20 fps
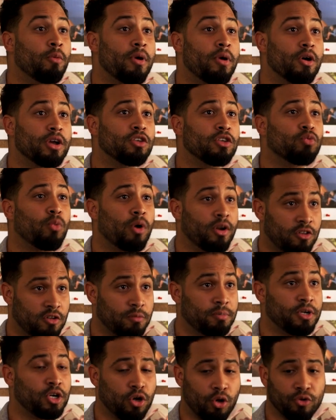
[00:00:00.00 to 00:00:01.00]
Americans wanted
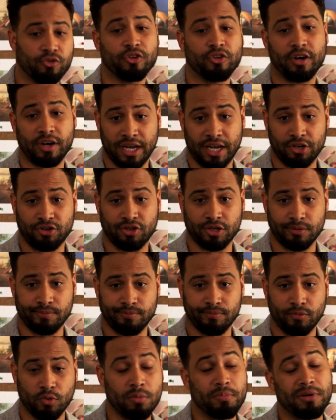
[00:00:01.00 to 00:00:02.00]
to be closer to nature,
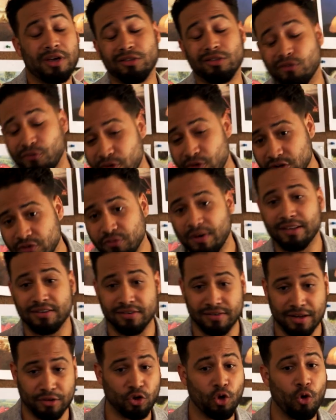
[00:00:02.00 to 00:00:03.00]
we'd be on the first flight
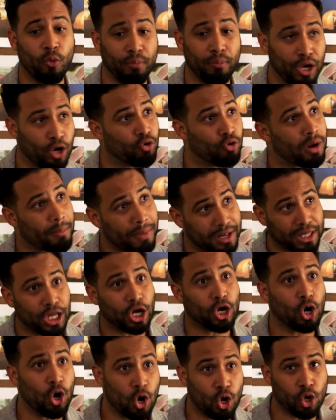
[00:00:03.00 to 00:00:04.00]
to Santo Domingo, una
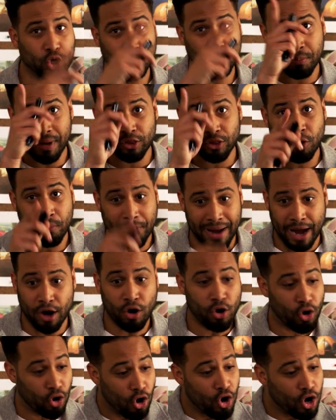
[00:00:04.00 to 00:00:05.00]
mate coco, tomando
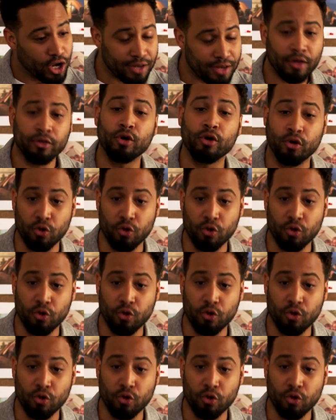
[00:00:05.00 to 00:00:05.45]
mango y dando